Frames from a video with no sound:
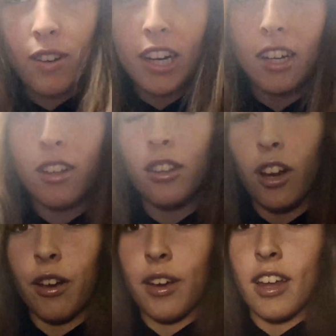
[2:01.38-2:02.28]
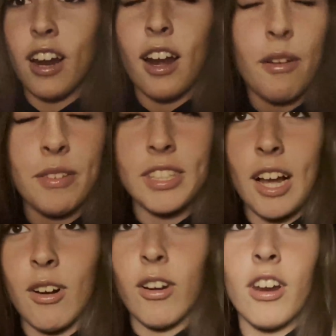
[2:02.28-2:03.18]
very good though, and I love the
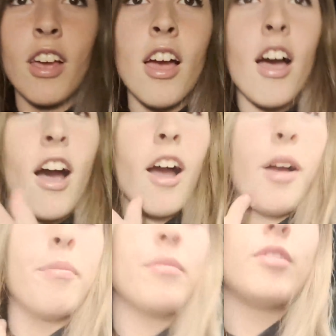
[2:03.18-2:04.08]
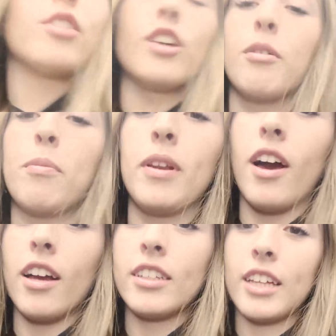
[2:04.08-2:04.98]
salon, so it will be
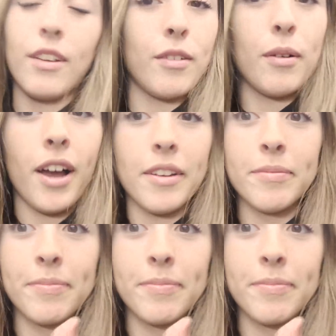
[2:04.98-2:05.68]
nice either way.